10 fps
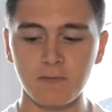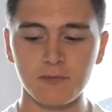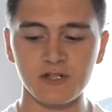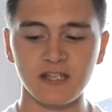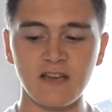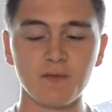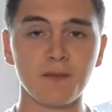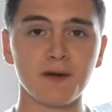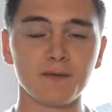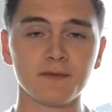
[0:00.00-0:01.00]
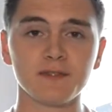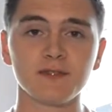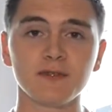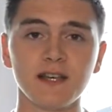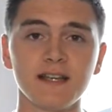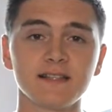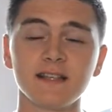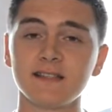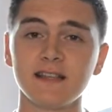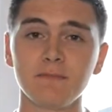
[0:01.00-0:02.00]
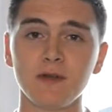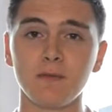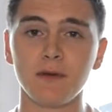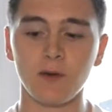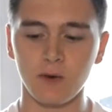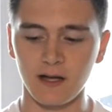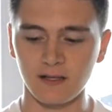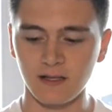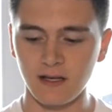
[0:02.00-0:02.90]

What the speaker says: but she gave me my suitcase and sent me on my way.